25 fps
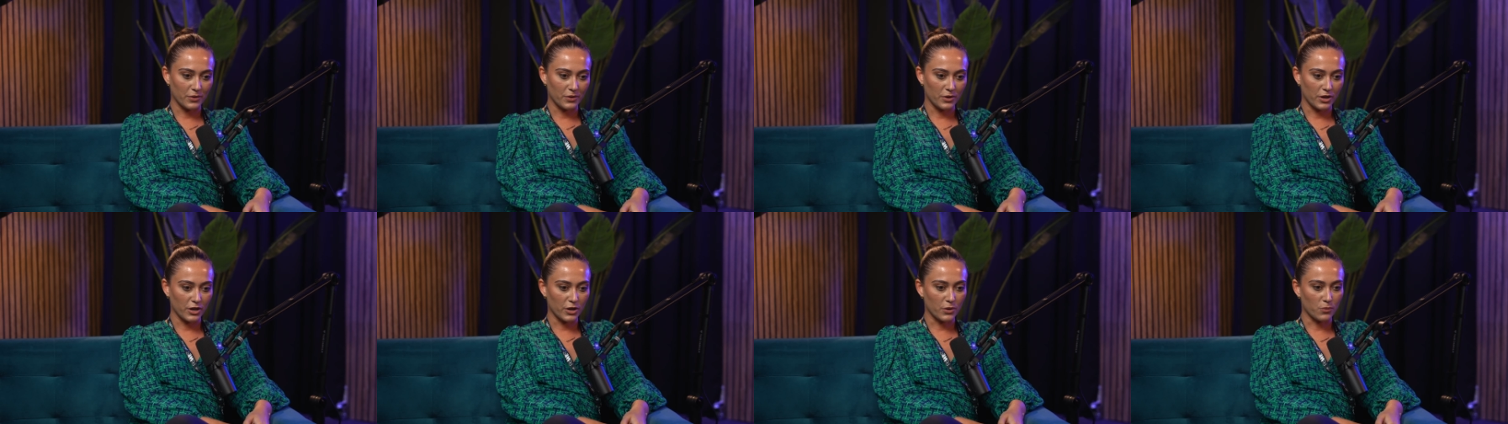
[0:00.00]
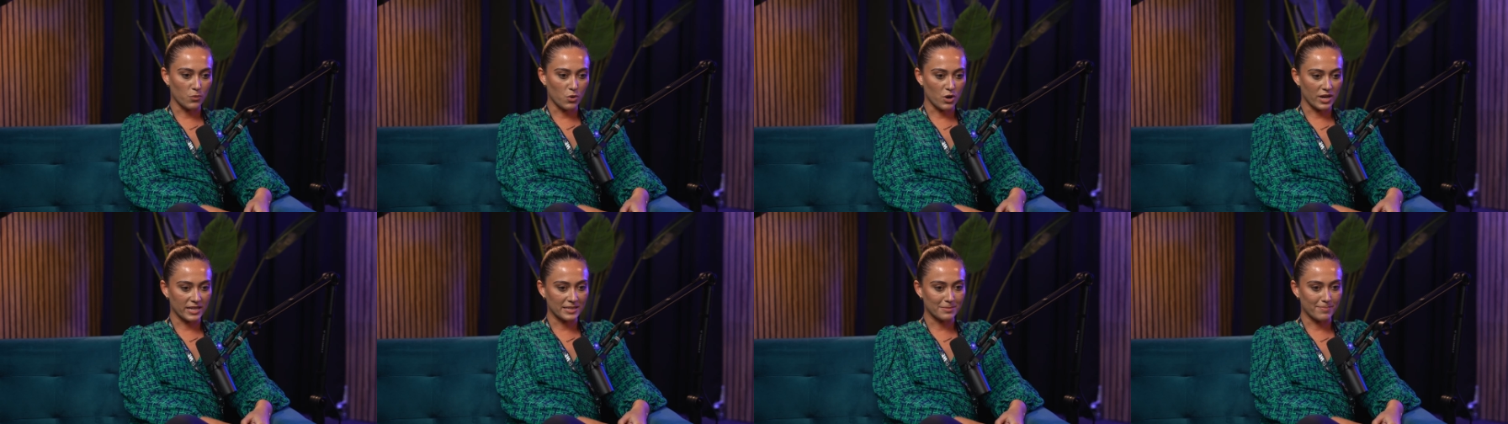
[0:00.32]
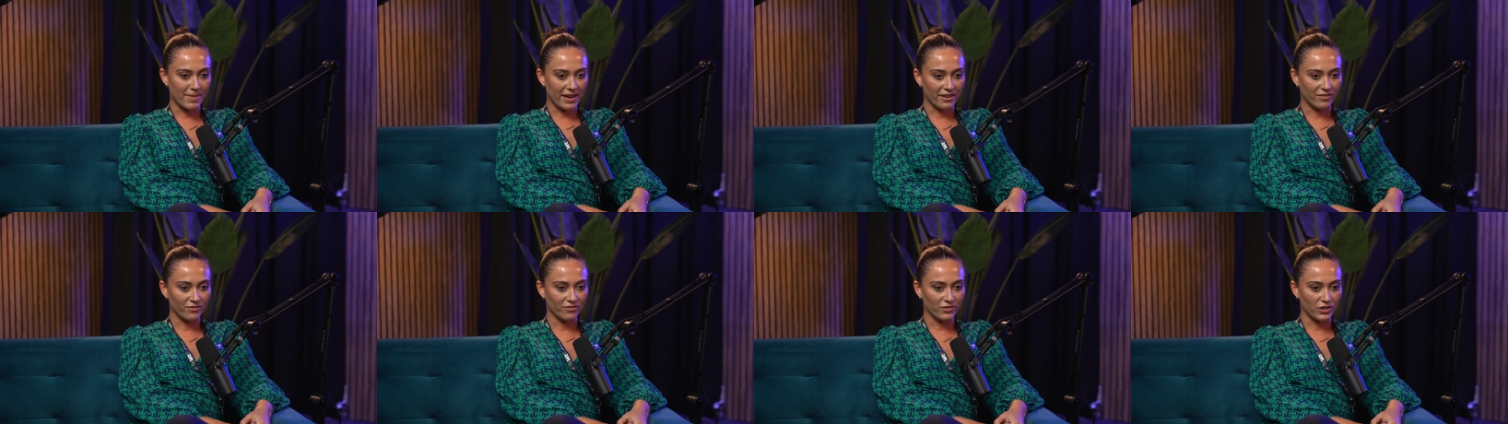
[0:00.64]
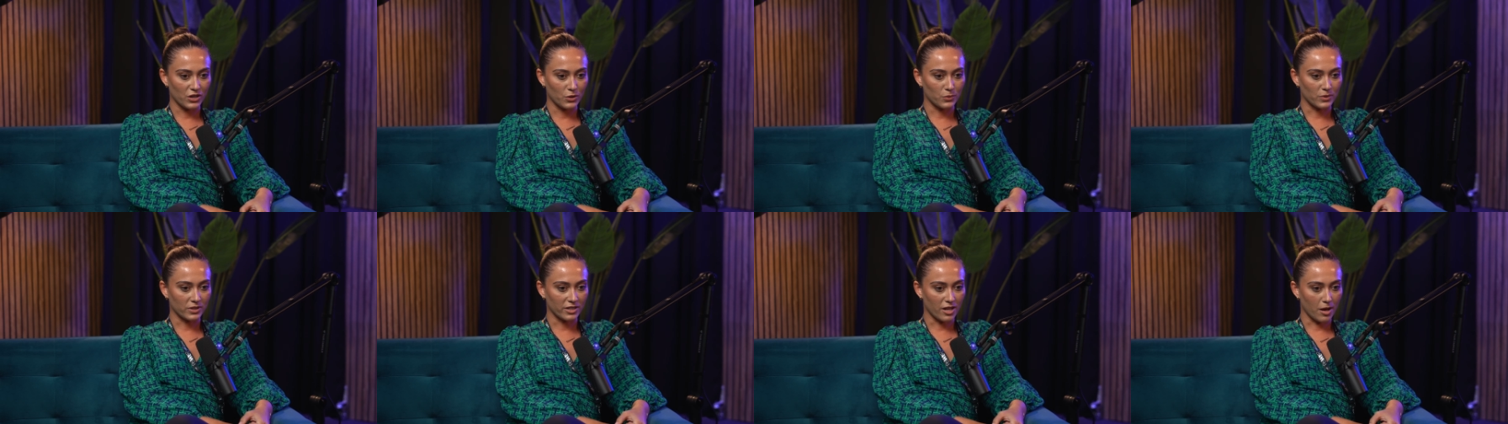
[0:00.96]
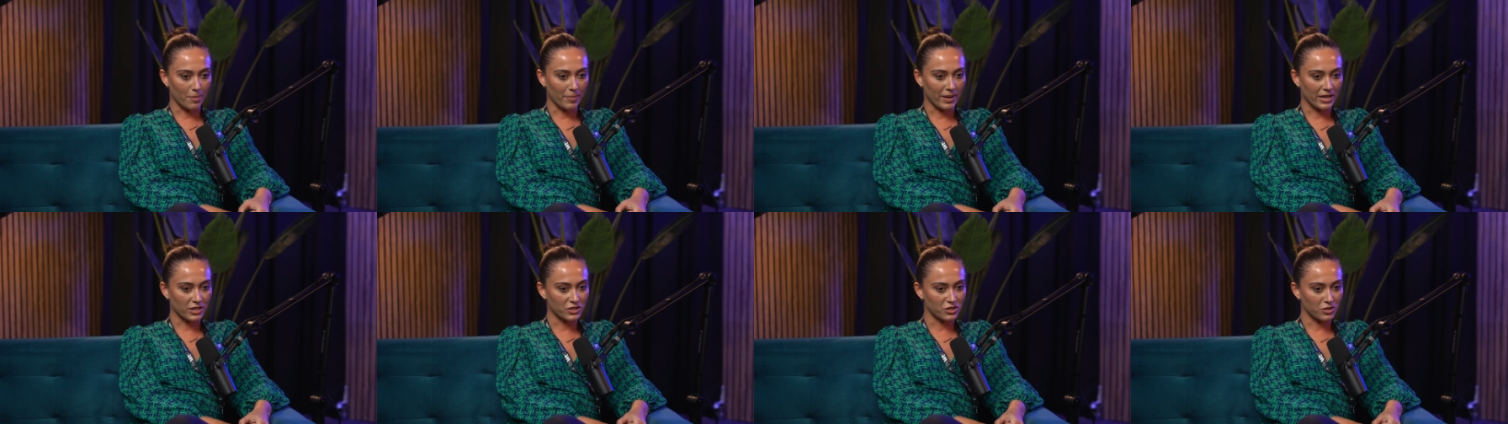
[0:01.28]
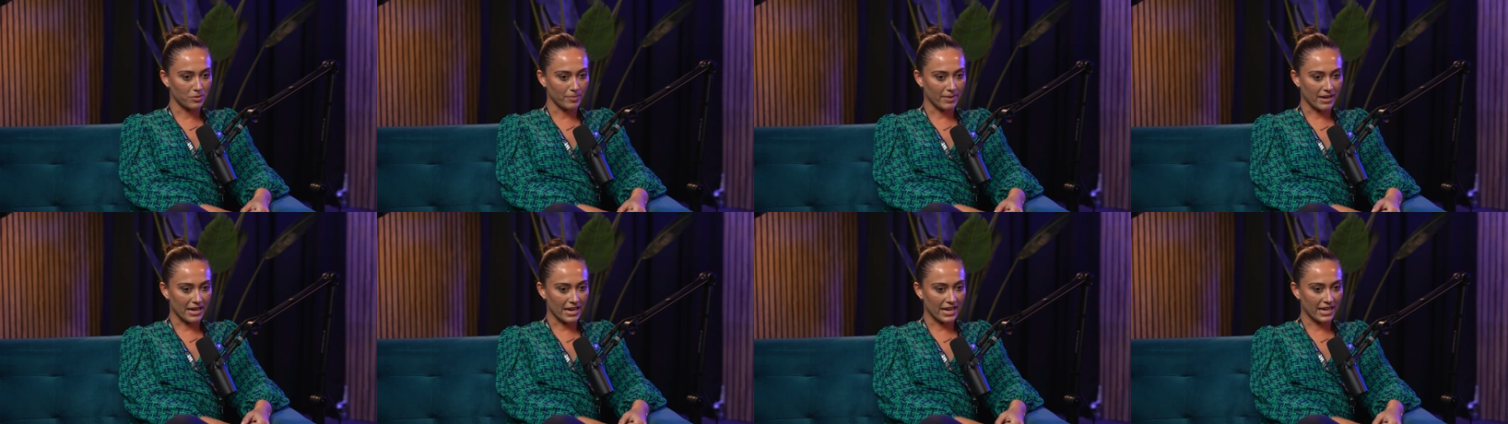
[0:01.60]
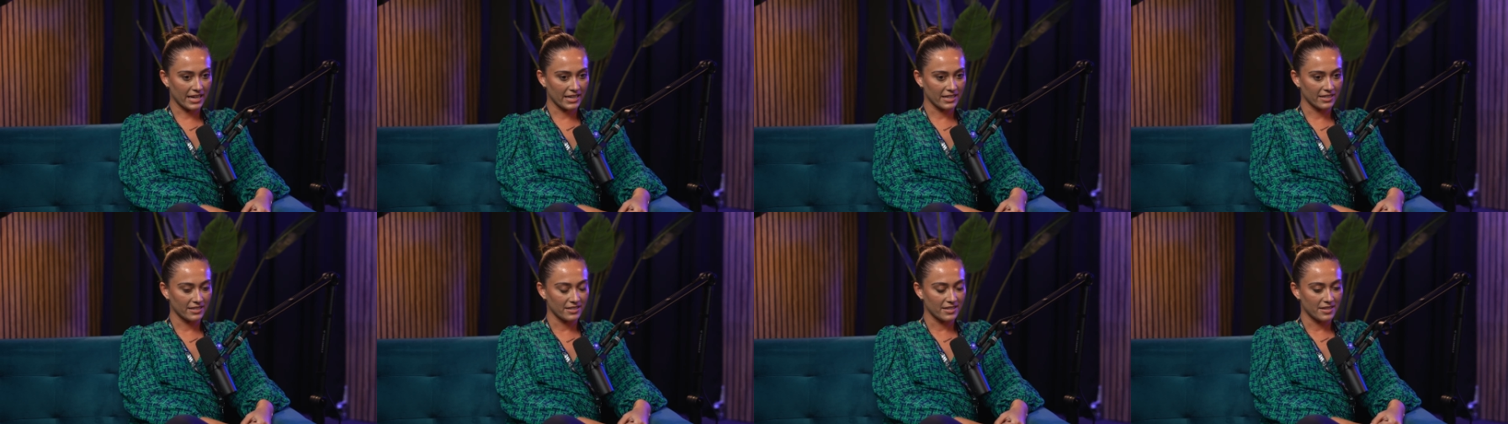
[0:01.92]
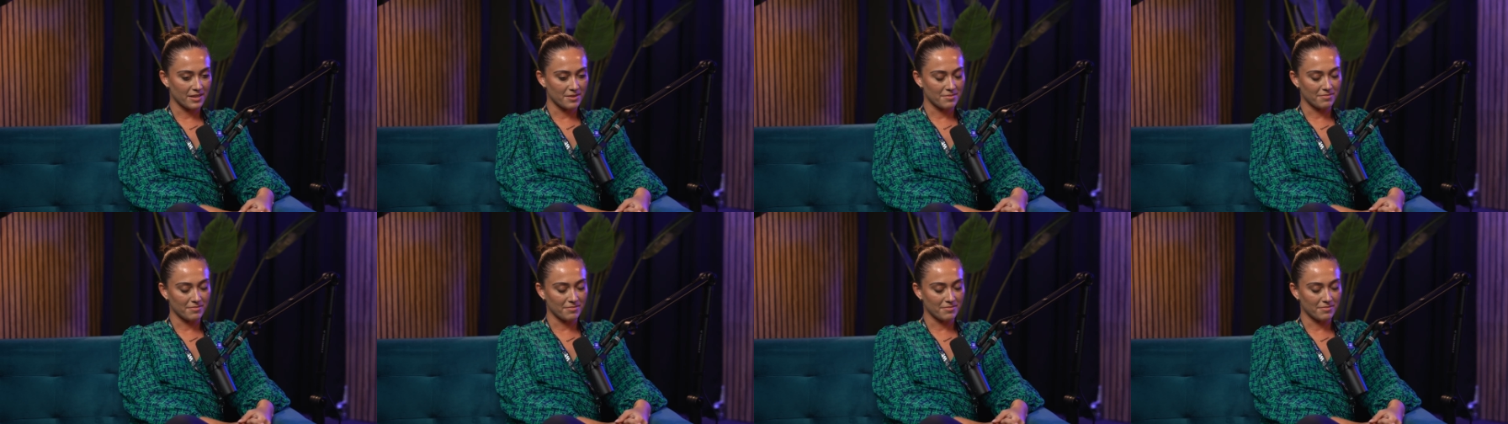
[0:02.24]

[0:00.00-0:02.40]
You know, what is meant for you will not pass you by